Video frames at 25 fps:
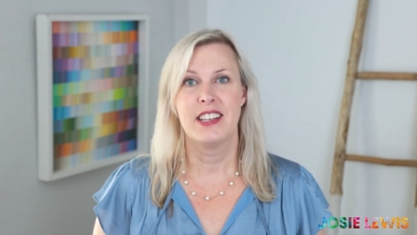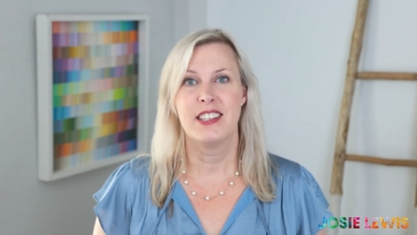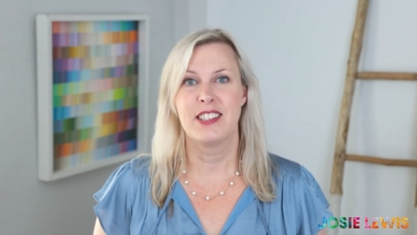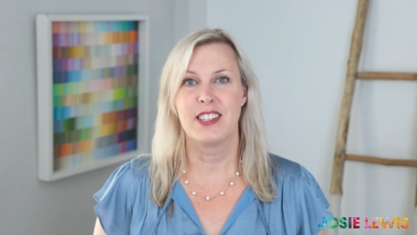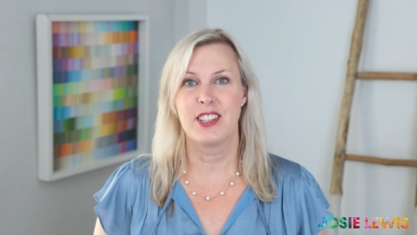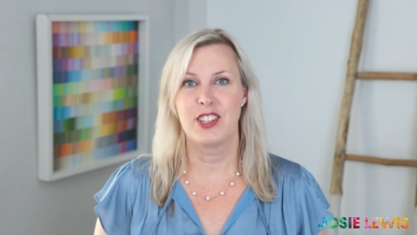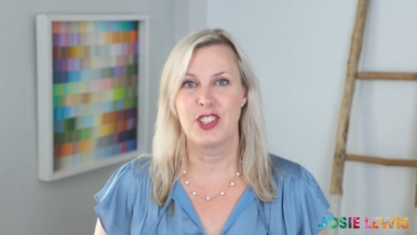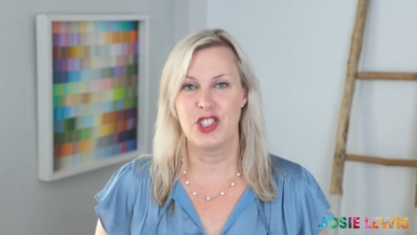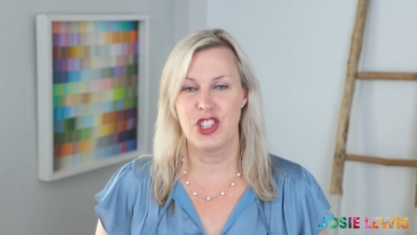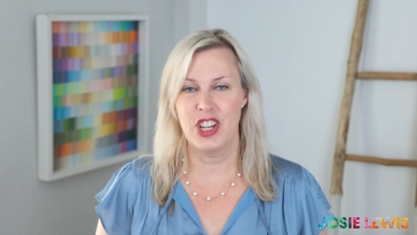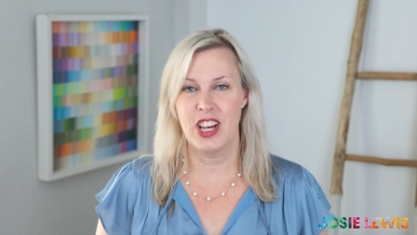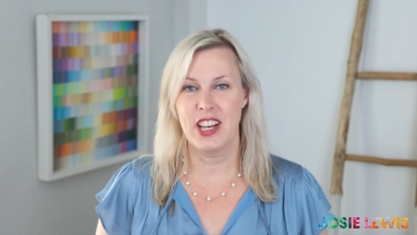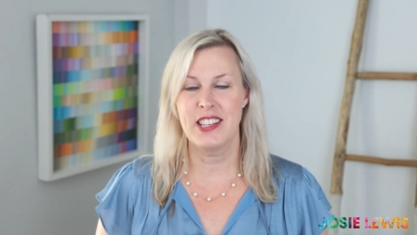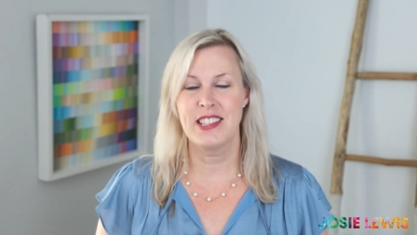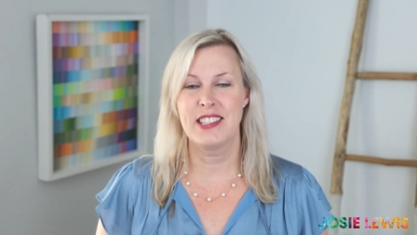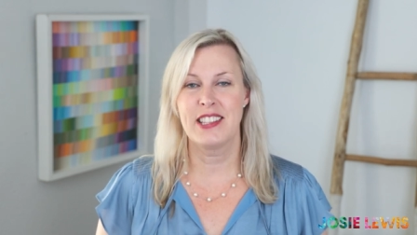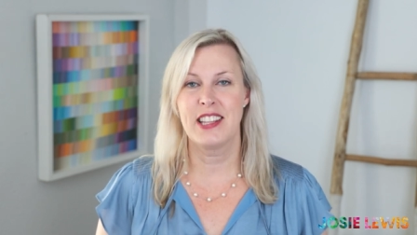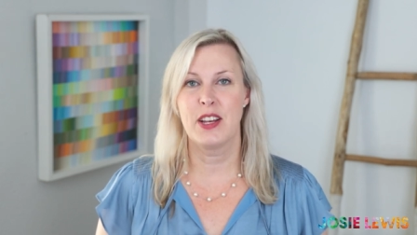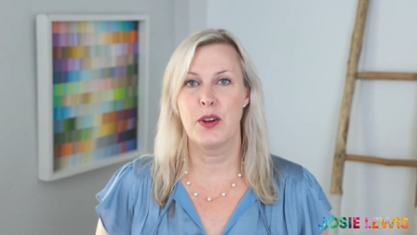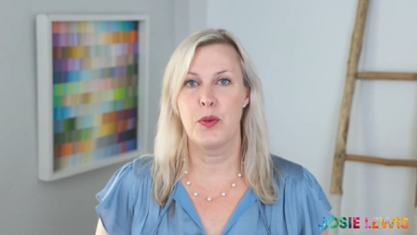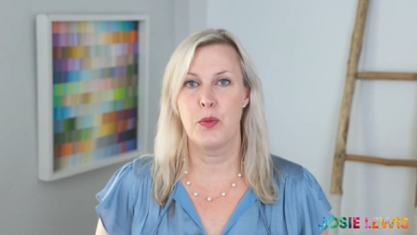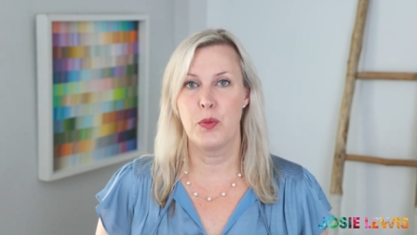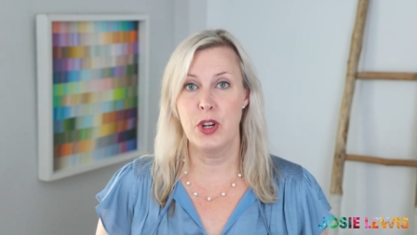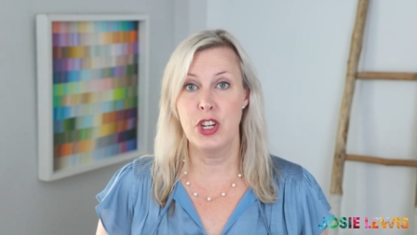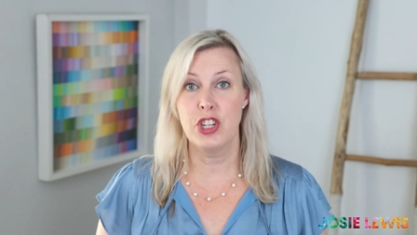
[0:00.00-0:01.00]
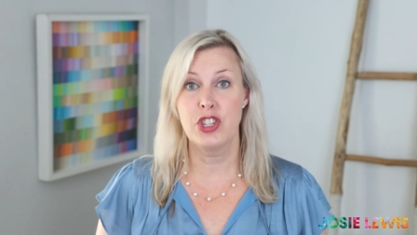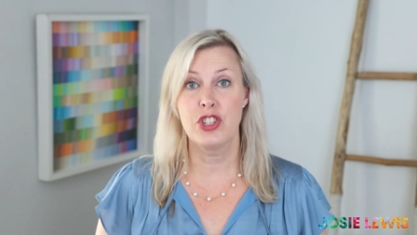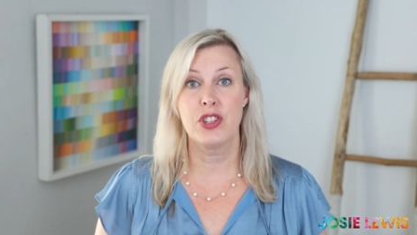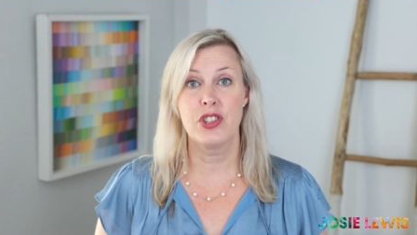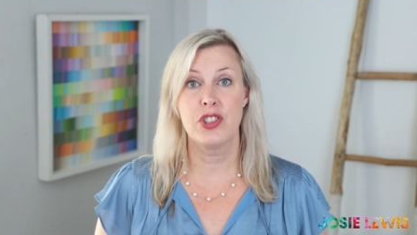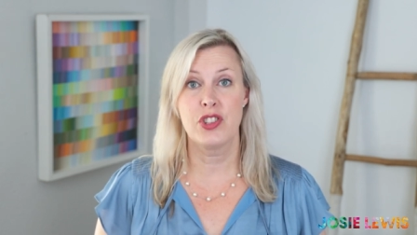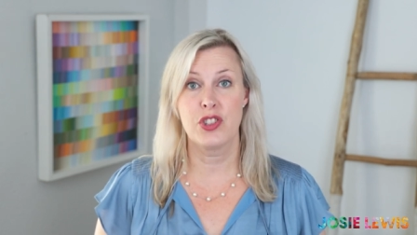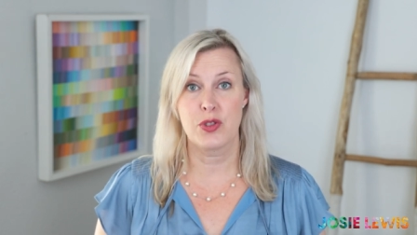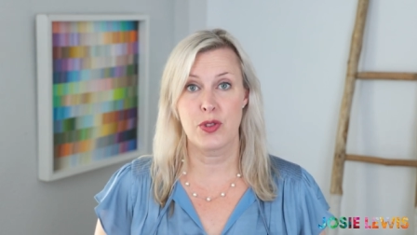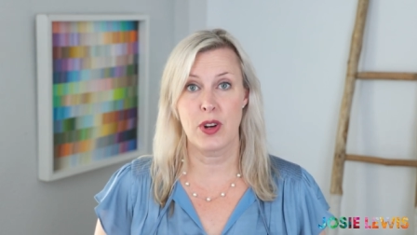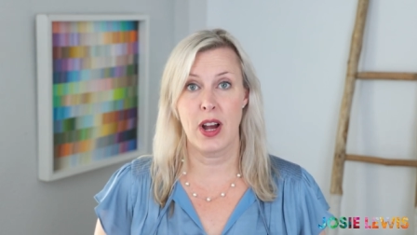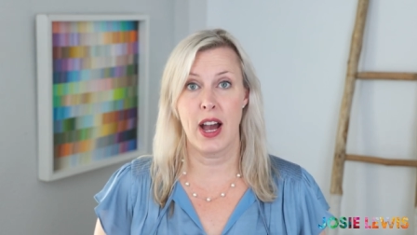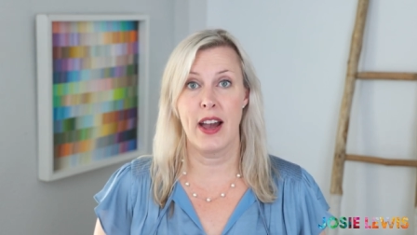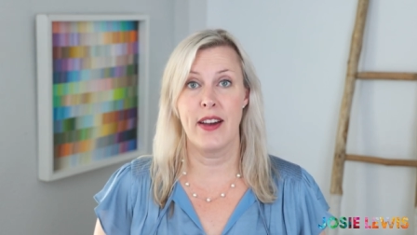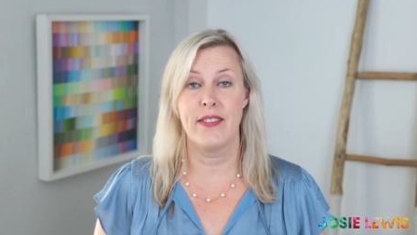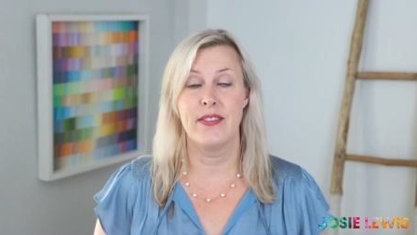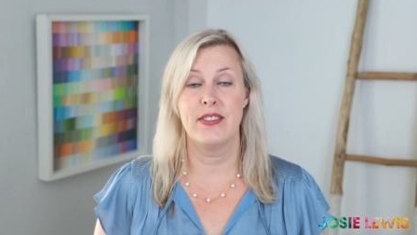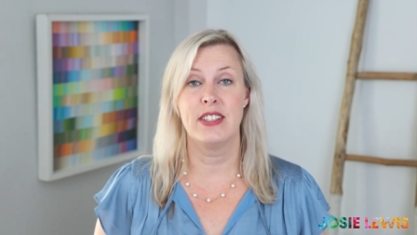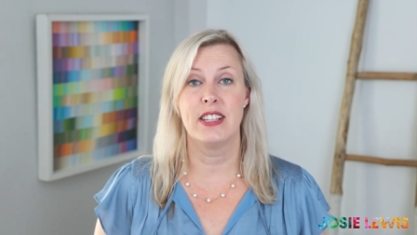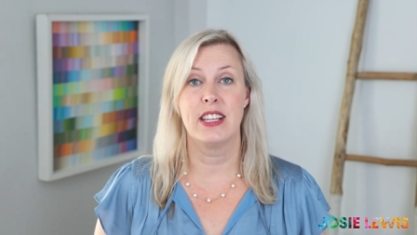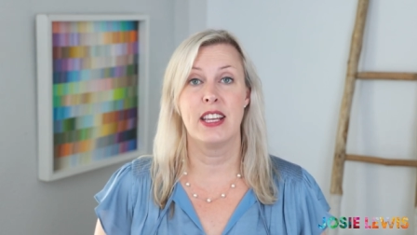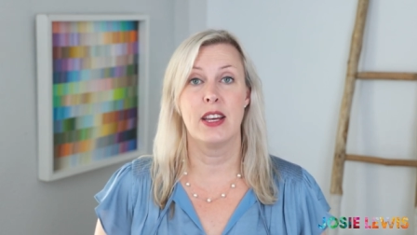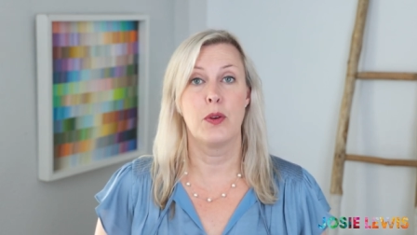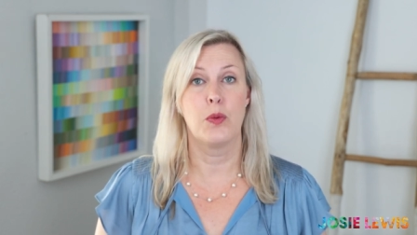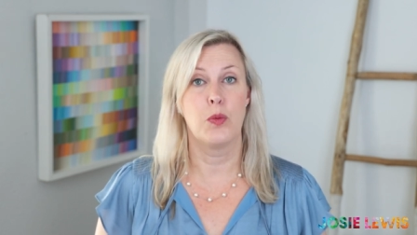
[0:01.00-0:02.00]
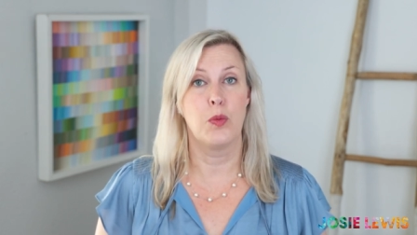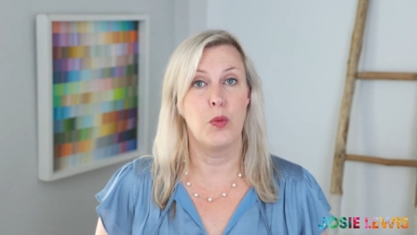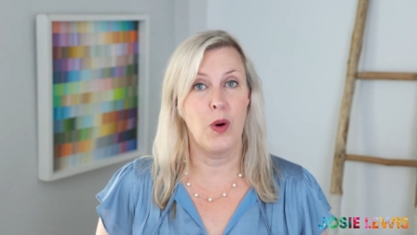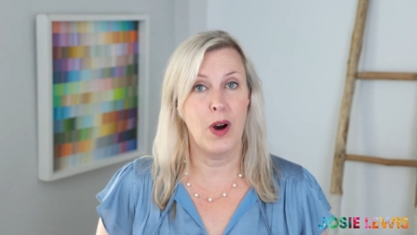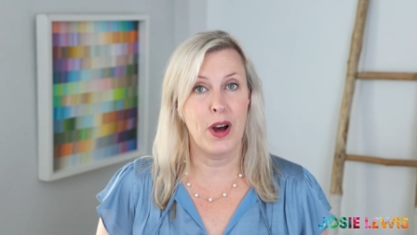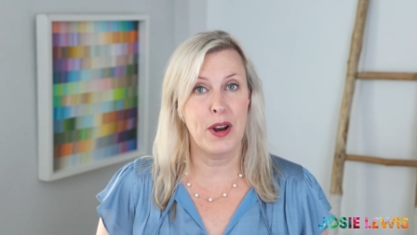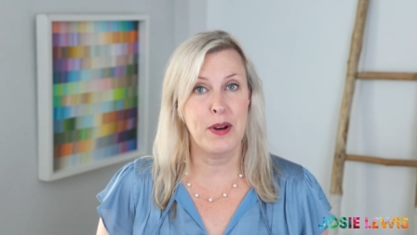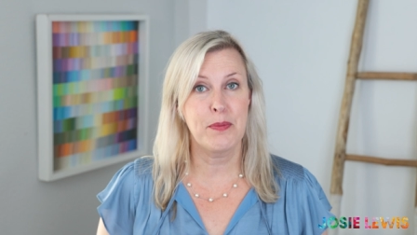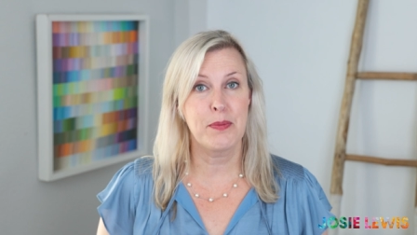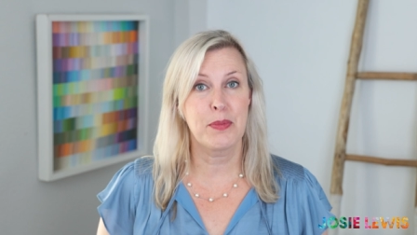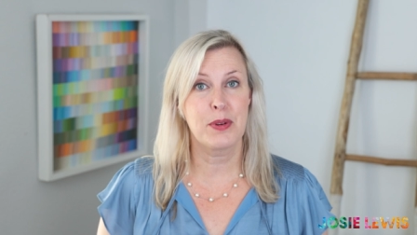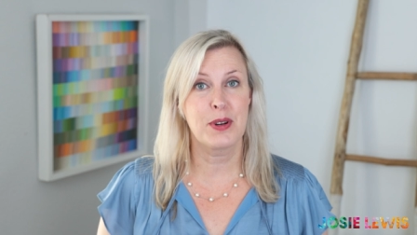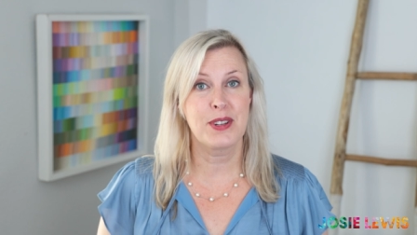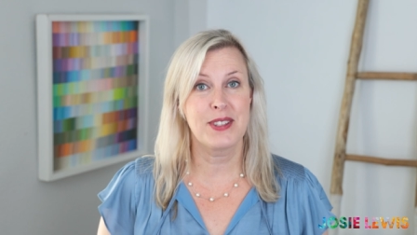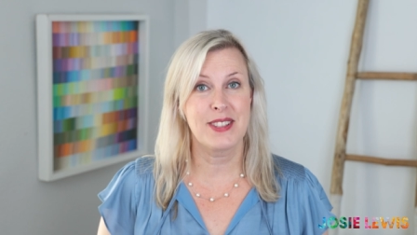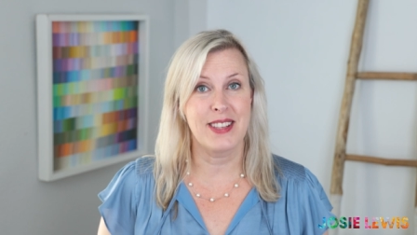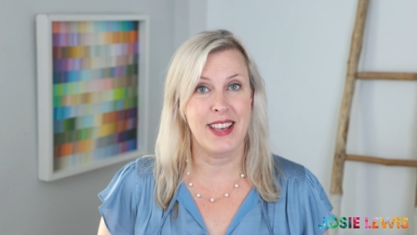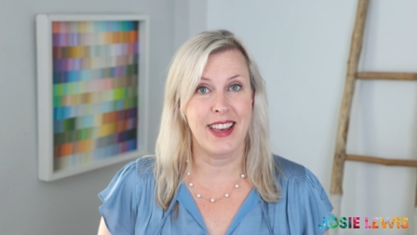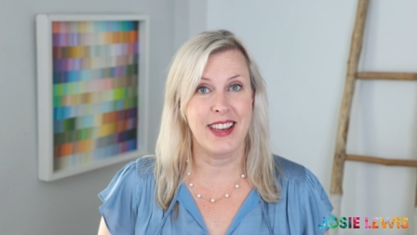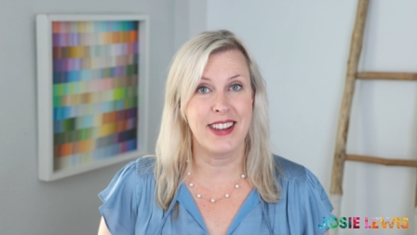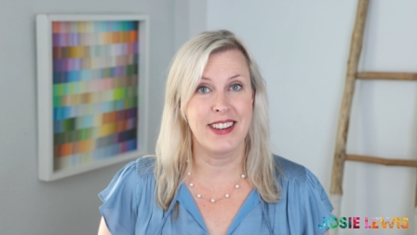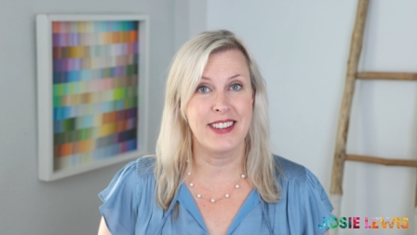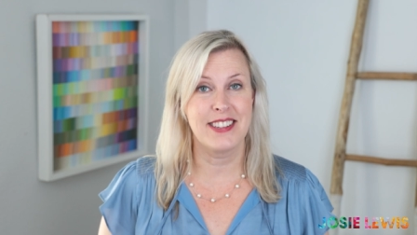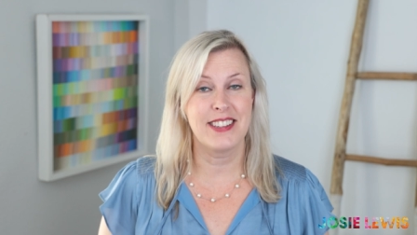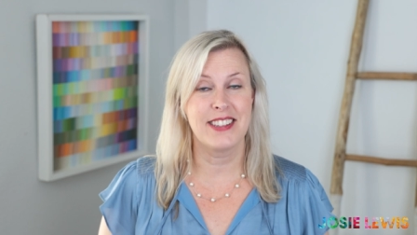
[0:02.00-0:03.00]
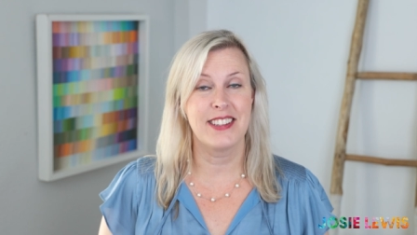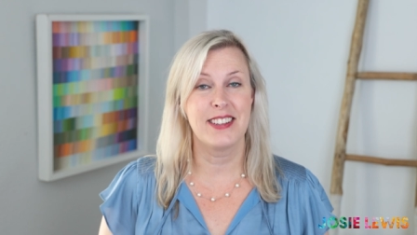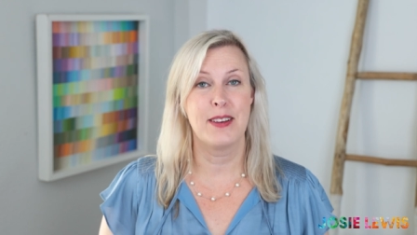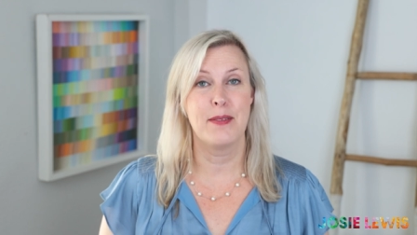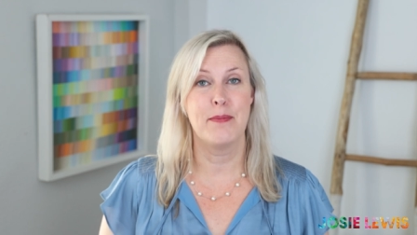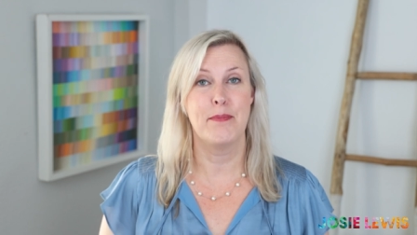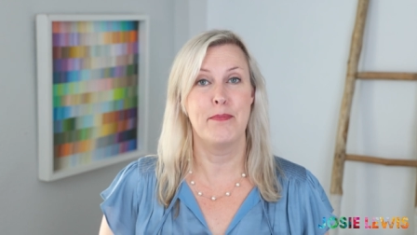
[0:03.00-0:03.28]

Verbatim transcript: suggests that we should strive to get 1%